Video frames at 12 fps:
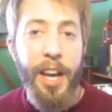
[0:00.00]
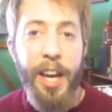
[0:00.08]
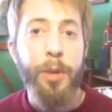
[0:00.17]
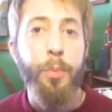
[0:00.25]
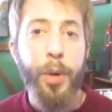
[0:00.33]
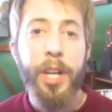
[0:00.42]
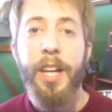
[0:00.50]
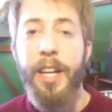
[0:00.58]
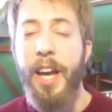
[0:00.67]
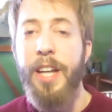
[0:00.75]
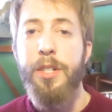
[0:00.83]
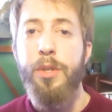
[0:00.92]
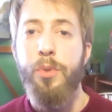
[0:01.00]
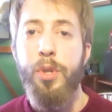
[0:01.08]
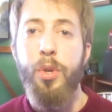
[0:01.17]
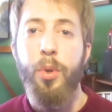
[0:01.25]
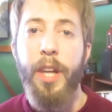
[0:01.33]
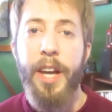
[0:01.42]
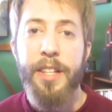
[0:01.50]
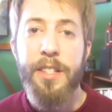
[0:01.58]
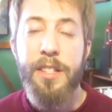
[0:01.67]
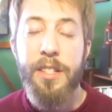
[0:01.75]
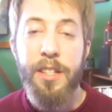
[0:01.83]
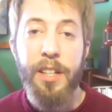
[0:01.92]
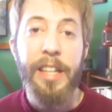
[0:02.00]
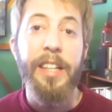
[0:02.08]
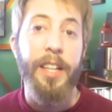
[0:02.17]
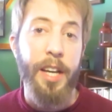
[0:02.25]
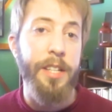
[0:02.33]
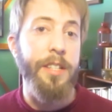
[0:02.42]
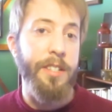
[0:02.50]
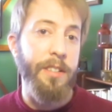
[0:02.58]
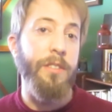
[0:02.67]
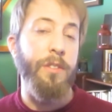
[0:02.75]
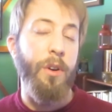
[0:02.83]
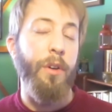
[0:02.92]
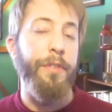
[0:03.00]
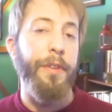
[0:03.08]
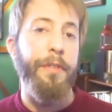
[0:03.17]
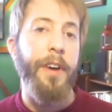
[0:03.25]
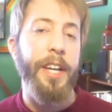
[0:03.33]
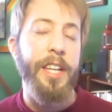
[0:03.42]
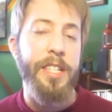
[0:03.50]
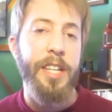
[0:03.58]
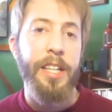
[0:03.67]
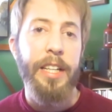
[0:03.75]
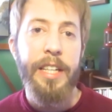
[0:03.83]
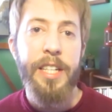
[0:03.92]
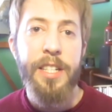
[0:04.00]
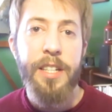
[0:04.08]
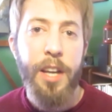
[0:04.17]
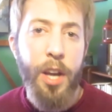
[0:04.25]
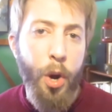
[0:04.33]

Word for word: and bringing cats to new lands, in the case of the Vikings at least,